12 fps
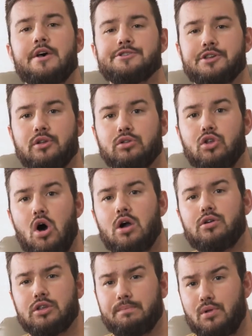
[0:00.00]
So the
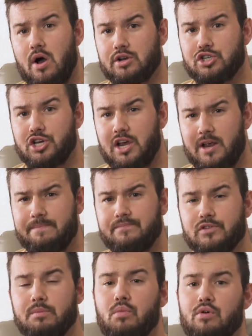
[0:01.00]
longer the blockchain,
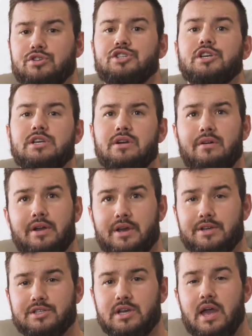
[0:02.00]
the more secure it
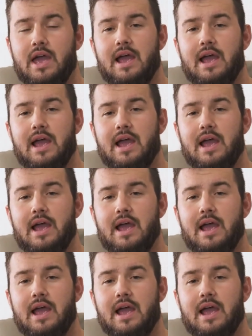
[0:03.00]
is.